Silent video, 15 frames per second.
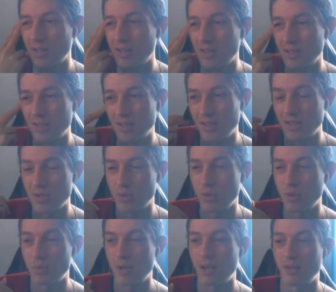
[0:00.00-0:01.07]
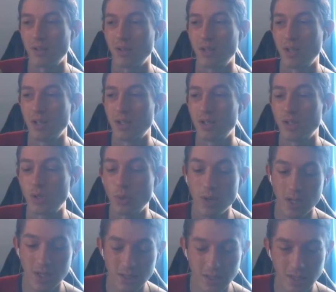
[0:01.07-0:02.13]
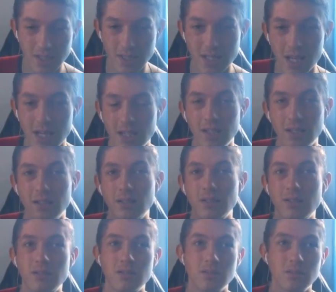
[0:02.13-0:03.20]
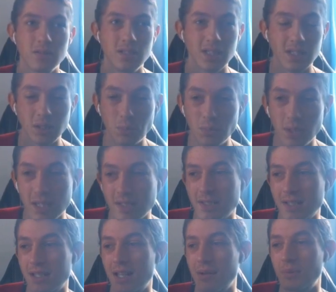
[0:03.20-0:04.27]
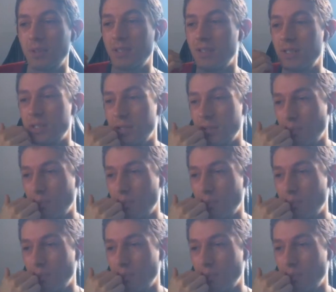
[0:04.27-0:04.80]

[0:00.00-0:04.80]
because it's all about directly attacking, dealing piercing damage.